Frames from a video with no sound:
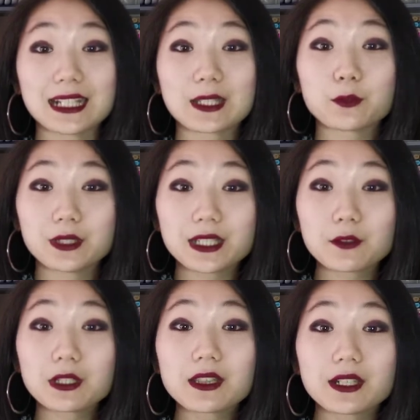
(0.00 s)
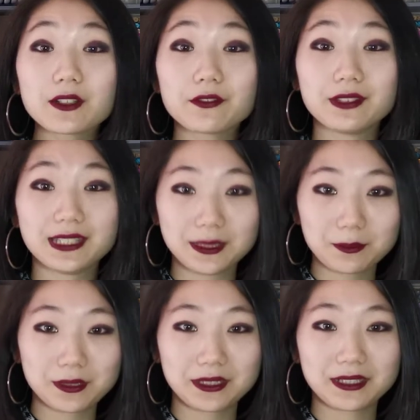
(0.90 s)
next week we'll dive
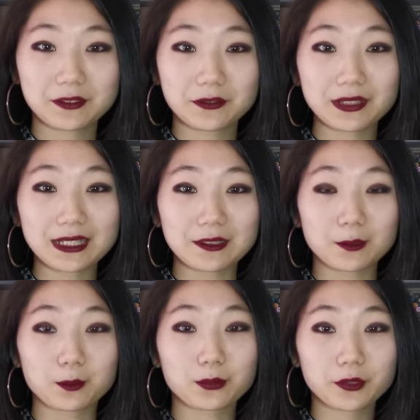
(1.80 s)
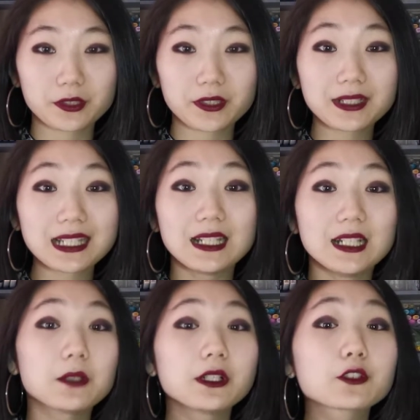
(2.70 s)
deeper into physical products,
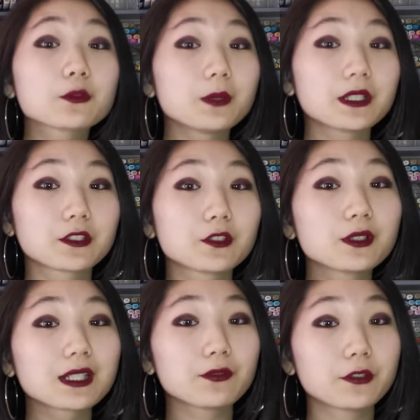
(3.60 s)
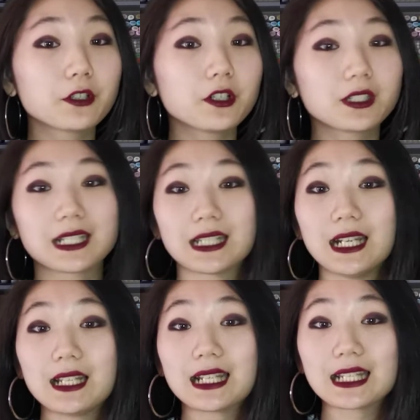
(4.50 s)
which you might use for Artist
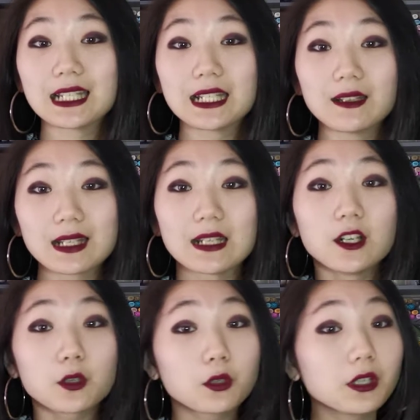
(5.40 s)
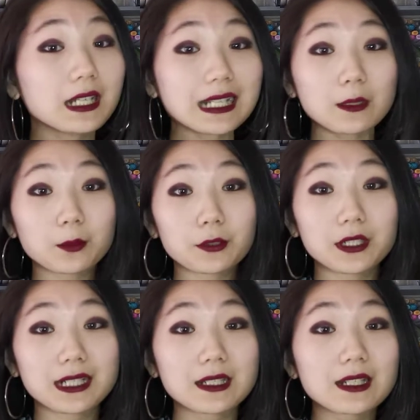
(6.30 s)
Alley sales or as
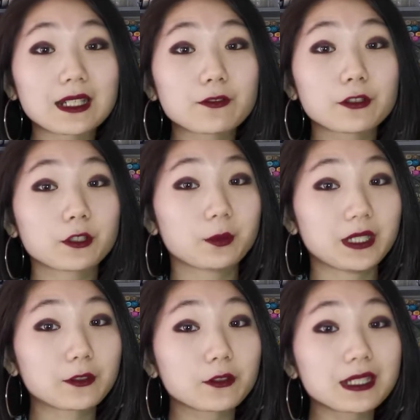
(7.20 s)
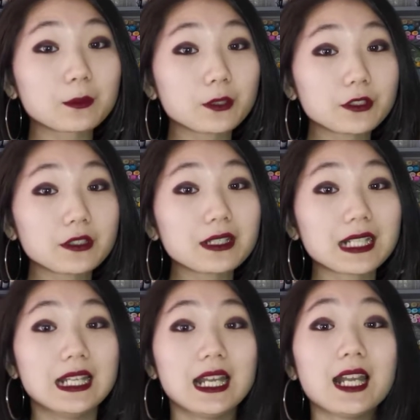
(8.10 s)
surprises for your Patreon
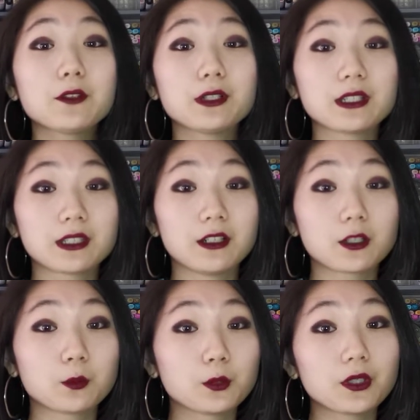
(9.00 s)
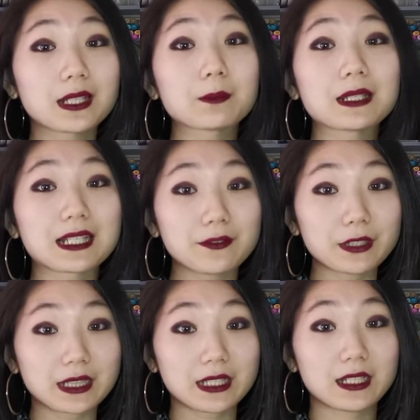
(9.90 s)
supporters, and we'll talk more
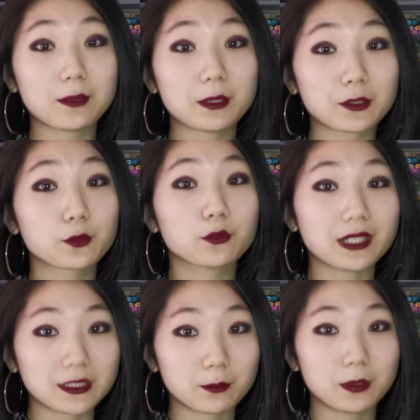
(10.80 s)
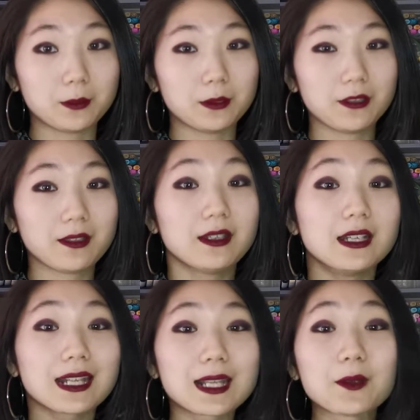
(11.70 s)
specifically about Redbubble.
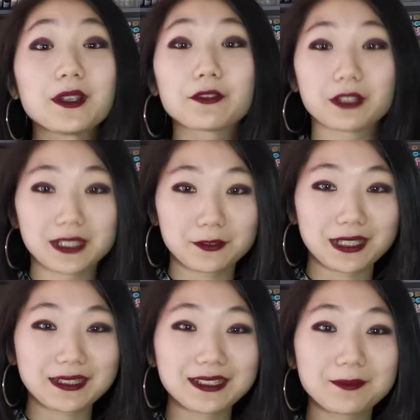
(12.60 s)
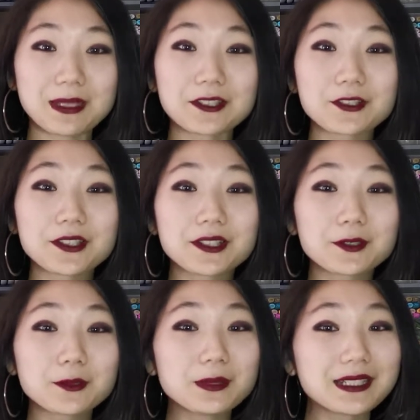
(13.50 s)
So if you're interested, make sure
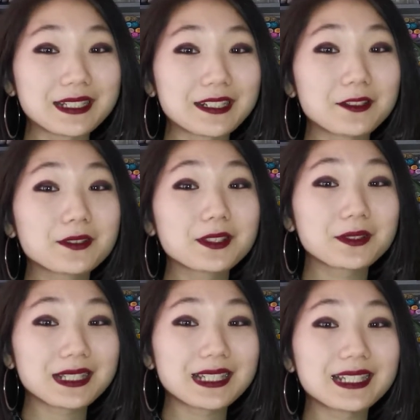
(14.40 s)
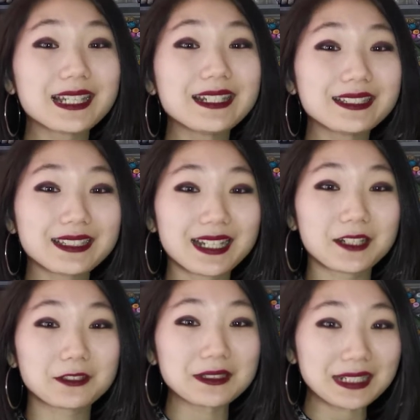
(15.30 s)
to be there on Tuesday 18
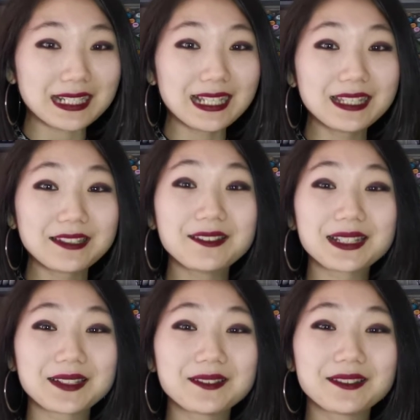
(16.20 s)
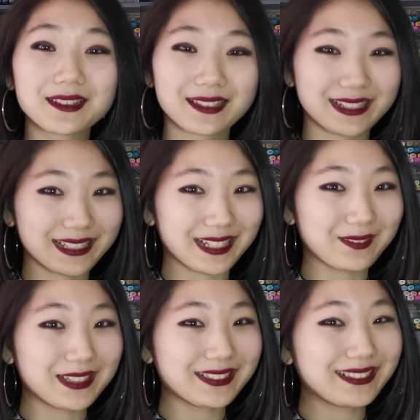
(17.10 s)
hours, and also like
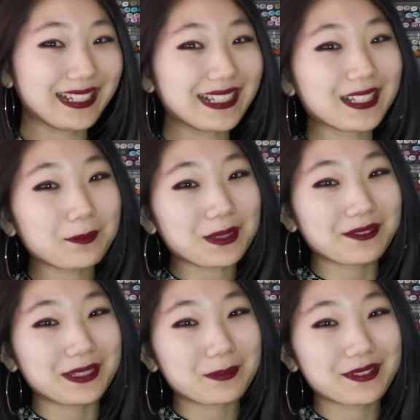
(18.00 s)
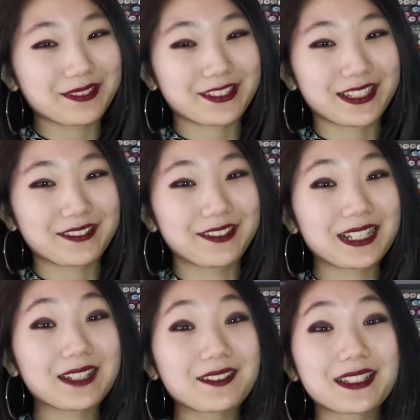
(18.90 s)
this video and subscribe to the
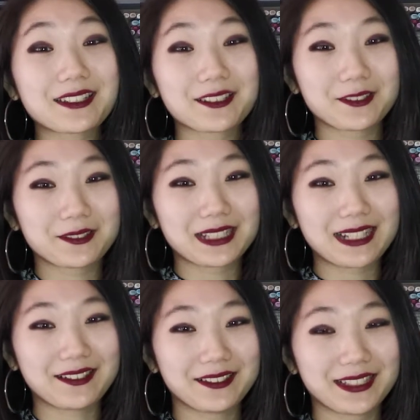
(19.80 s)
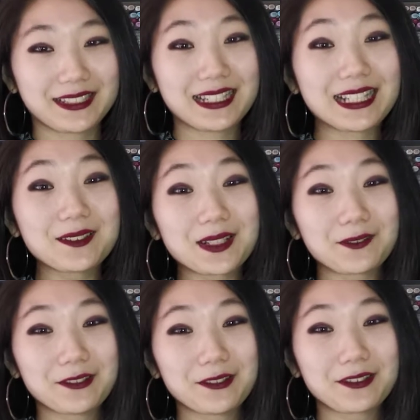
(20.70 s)
channel so that I know this content is
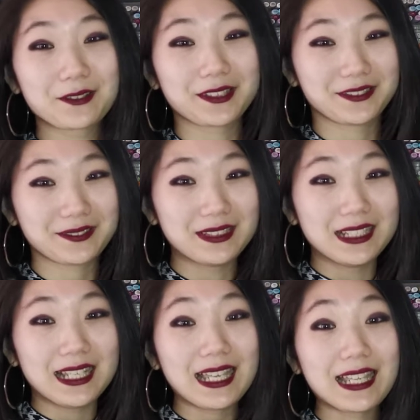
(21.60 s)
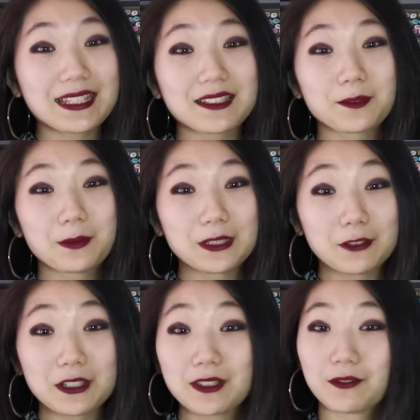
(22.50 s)
useful to you. And in the
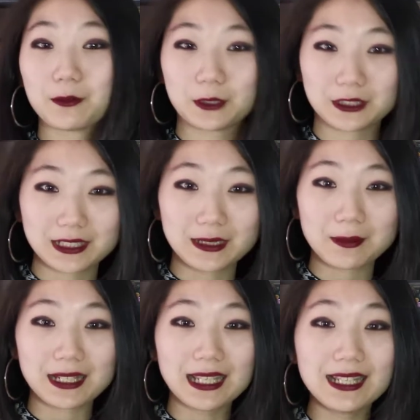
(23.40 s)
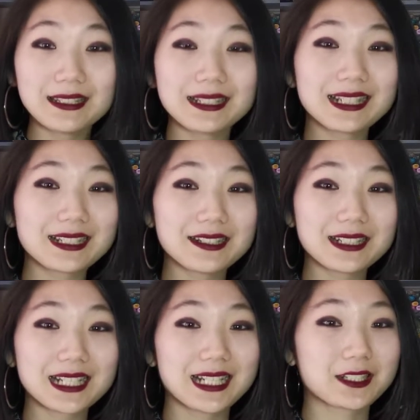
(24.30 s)
meanwhile, for more tips and
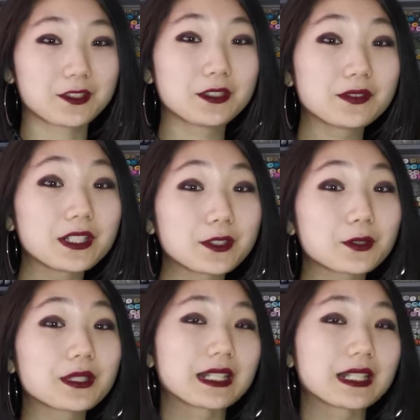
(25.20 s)
insights, head over to